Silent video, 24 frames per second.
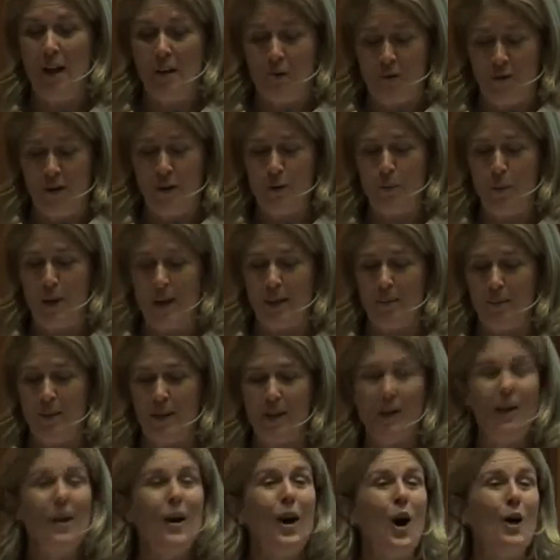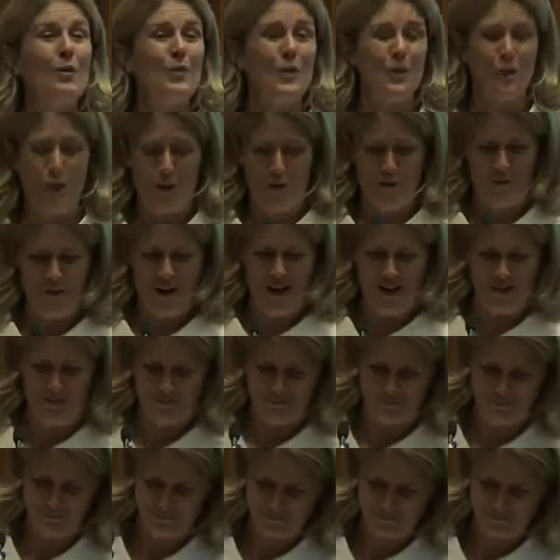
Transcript: Fred Wegman. Over to you, Fred.